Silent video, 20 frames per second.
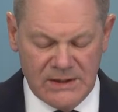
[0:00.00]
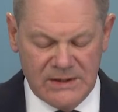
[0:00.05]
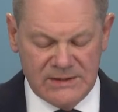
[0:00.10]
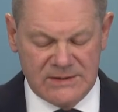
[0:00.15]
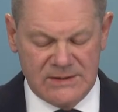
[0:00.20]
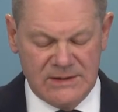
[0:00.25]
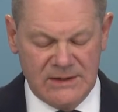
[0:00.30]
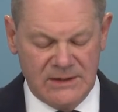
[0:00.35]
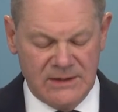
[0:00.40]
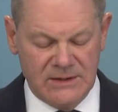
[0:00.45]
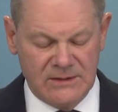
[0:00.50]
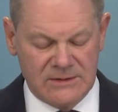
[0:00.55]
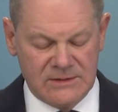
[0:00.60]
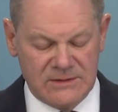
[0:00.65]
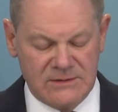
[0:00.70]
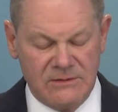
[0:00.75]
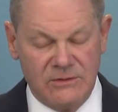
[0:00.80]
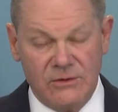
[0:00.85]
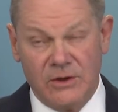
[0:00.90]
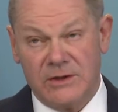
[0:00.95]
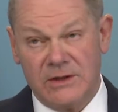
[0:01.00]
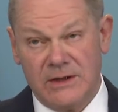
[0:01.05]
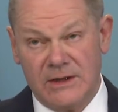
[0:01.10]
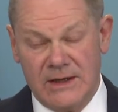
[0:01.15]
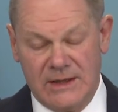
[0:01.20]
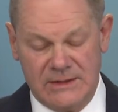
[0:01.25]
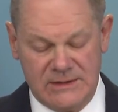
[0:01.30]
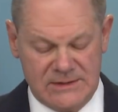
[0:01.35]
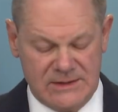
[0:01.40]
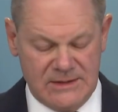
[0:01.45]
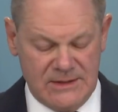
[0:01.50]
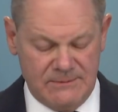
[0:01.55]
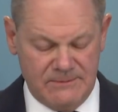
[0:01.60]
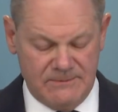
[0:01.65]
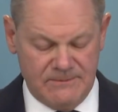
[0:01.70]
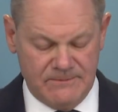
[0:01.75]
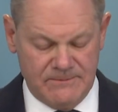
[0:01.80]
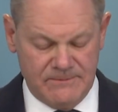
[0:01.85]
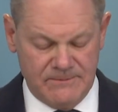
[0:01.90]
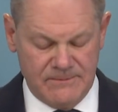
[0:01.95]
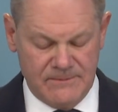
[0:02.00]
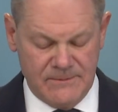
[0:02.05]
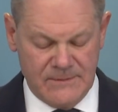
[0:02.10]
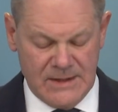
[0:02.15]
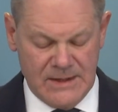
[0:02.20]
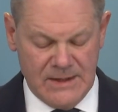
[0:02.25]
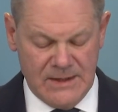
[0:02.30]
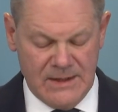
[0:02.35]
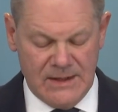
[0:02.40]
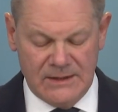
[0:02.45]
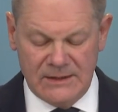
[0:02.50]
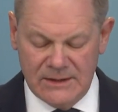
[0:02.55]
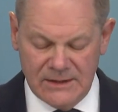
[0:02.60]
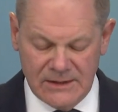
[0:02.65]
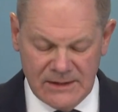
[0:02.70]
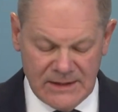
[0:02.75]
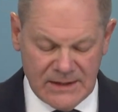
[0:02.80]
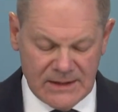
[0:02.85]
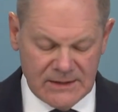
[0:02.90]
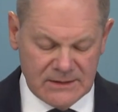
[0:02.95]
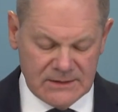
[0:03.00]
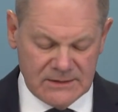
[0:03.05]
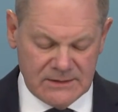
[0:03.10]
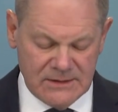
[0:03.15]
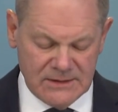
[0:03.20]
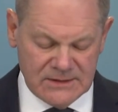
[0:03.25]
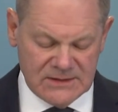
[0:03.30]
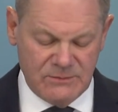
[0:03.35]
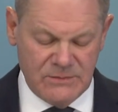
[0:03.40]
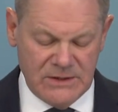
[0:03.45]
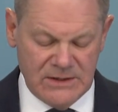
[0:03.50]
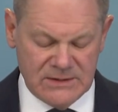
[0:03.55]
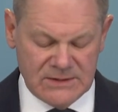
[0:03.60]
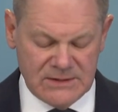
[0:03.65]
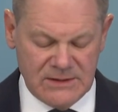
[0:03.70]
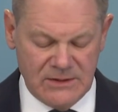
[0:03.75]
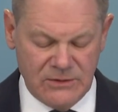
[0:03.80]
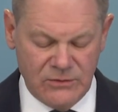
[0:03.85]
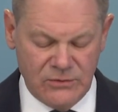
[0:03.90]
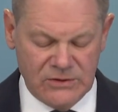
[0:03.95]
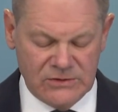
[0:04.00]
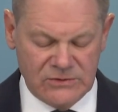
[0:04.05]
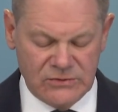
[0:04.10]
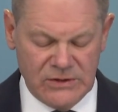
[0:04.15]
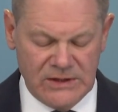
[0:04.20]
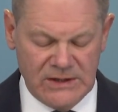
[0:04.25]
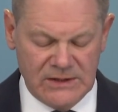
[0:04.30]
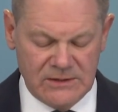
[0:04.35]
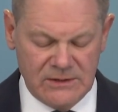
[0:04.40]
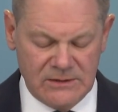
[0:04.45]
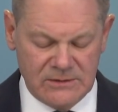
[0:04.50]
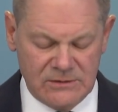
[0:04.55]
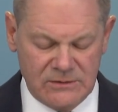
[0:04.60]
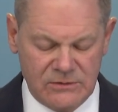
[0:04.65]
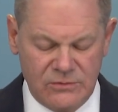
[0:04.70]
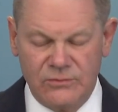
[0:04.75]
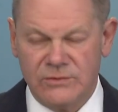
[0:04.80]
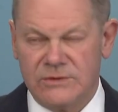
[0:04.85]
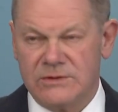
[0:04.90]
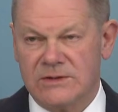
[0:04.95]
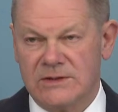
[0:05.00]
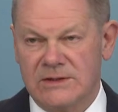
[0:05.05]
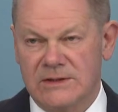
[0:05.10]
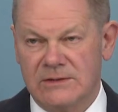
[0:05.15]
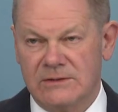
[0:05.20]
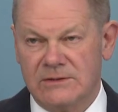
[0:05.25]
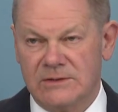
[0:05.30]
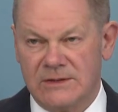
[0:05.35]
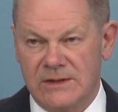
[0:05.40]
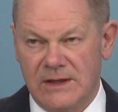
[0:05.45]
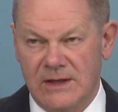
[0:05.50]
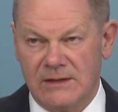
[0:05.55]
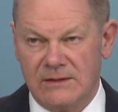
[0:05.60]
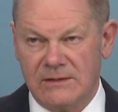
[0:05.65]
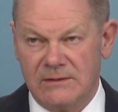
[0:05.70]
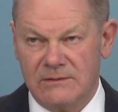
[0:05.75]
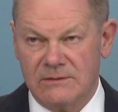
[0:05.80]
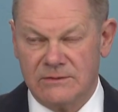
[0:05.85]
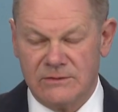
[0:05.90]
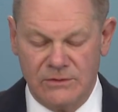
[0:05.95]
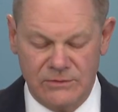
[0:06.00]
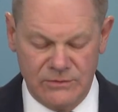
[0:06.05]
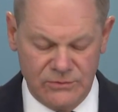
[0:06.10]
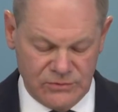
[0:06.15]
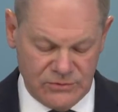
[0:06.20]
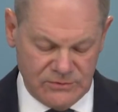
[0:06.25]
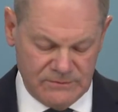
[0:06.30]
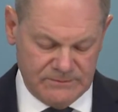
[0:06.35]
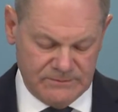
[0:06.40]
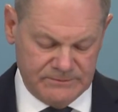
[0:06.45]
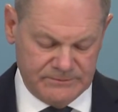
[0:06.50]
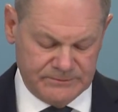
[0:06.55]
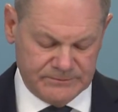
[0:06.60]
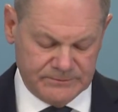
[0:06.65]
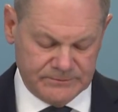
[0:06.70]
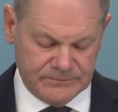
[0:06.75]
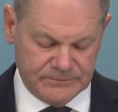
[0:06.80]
Palestinians, not against them. And in the end, this means a negotiated two-state solution.